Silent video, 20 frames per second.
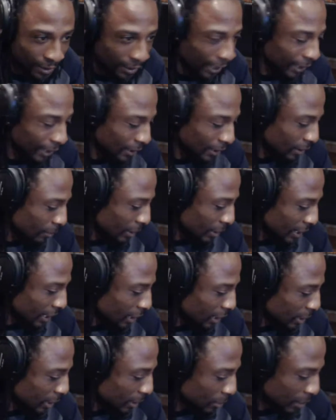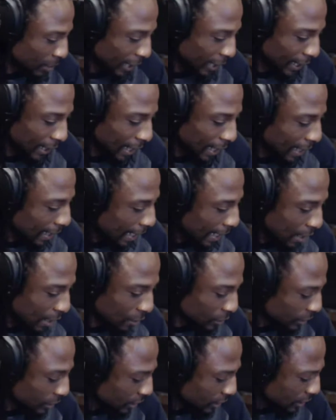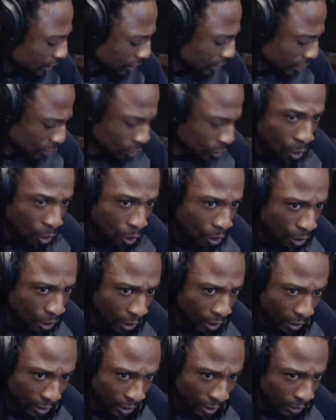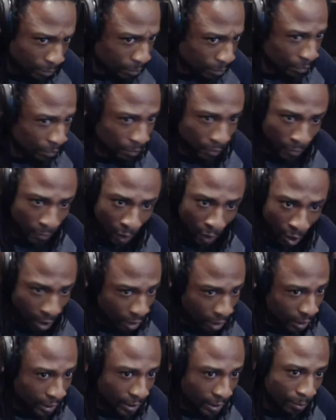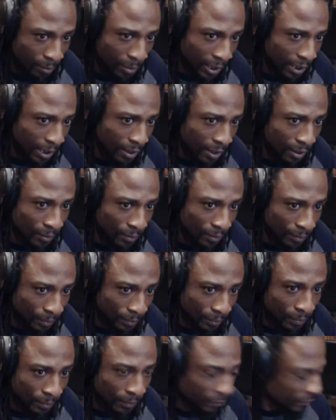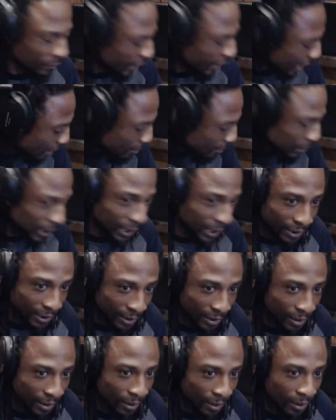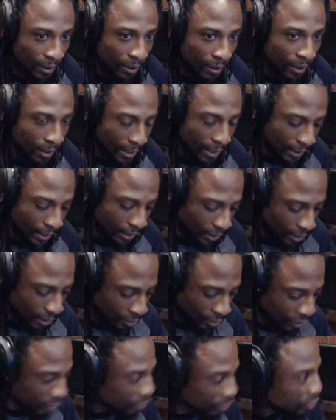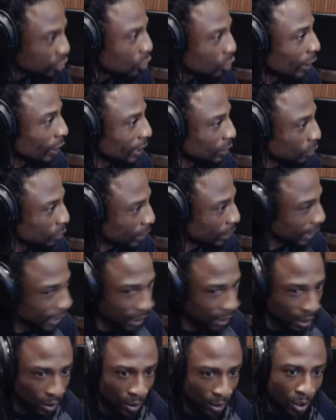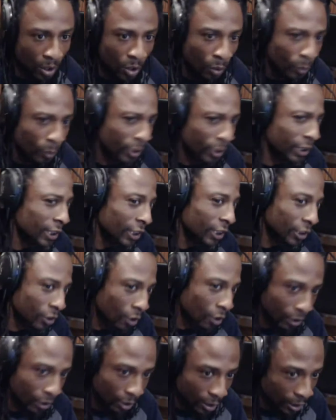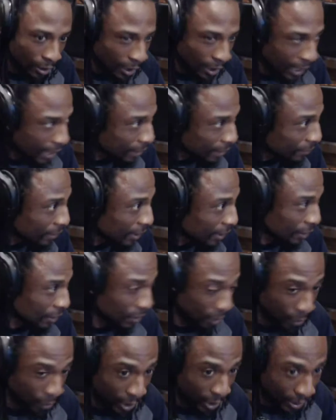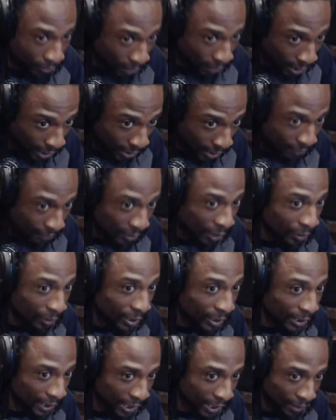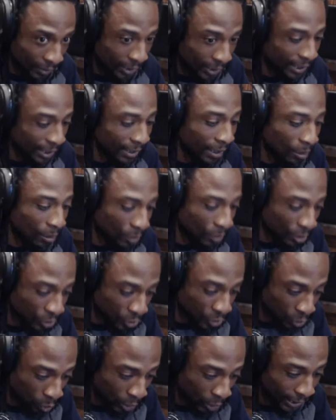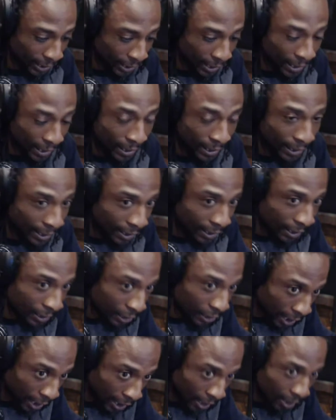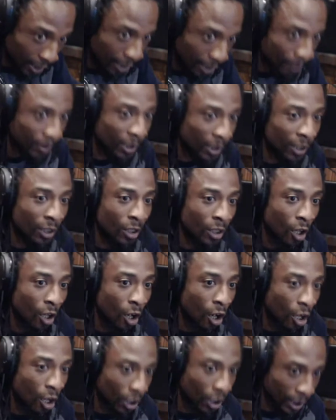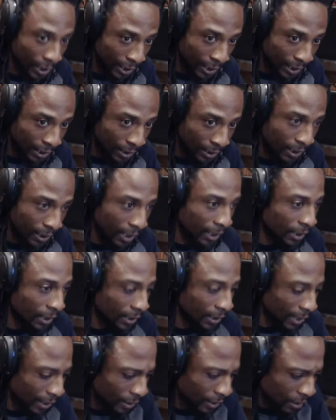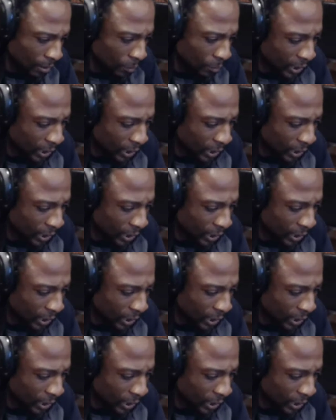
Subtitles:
Like some of these people, they got houses, cars, all of the above, families. And then there's the choice where now we're just starting our life at 35, 37, getting out the joint, can't get a job, all of these things that come with